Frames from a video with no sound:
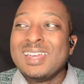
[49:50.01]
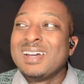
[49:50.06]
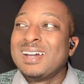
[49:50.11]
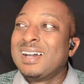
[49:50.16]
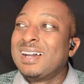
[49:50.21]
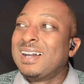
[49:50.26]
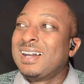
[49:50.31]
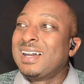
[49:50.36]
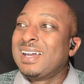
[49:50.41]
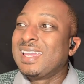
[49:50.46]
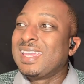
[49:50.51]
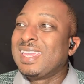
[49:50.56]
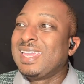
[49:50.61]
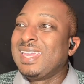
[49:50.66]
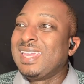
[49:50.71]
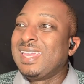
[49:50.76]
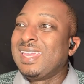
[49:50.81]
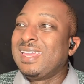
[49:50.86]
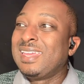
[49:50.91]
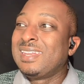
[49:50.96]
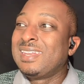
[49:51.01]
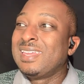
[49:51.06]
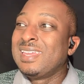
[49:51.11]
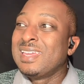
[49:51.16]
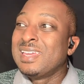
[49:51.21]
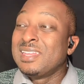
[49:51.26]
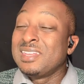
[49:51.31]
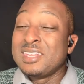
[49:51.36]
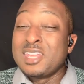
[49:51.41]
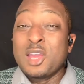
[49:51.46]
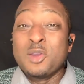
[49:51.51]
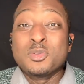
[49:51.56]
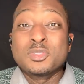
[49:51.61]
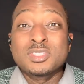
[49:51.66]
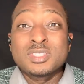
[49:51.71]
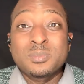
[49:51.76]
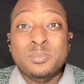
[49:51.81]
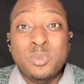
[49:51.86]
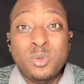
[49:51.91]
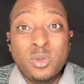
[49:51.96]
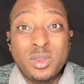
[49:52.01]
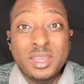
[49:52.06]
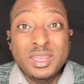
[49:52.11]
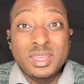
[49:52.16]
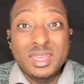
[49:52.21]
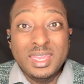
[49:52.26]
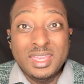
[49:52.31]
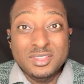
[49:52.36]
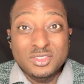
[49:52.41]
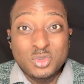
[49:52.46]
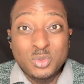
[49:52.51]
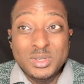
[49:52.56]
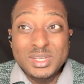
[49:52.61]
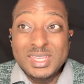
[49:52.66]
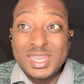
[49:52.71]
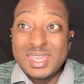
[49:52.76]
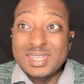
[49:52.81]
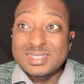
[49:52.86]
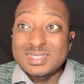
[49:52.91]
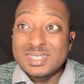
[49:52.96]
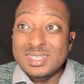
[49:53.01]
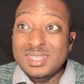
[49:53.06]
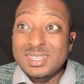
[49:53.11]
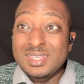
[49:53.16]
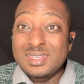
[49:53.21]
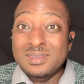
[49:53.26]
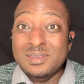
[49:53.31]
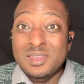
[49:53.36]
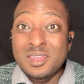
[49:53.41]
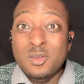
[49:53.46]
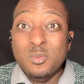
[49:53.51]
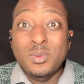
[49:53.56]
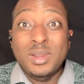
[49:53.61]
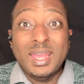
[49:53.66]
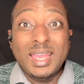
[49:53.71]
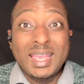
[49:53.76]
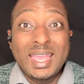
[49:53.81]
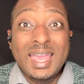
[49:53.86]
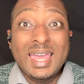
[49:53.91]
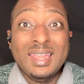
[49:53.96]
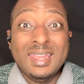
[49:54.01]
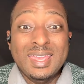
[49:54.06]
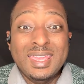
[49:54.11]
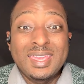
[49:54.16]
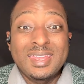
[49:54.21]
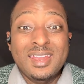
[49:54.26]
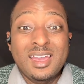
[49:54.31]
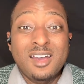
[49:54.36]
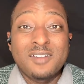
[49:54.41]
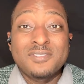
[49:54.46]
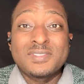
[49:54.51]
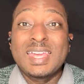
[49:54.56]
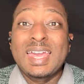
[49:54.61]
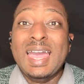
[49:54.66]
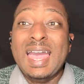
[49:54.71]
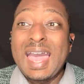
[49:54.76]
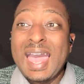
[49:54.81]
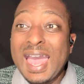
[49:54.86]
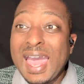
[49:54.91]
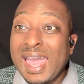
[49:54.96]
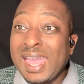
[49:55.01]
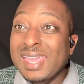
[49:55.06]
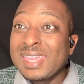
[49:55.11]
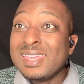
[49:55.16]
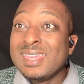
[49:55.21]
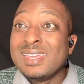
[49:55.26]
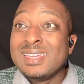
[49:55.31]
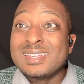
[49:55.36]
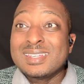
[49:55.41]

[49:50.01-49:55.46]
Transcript: And there was a point in 2018 when I got laid off that I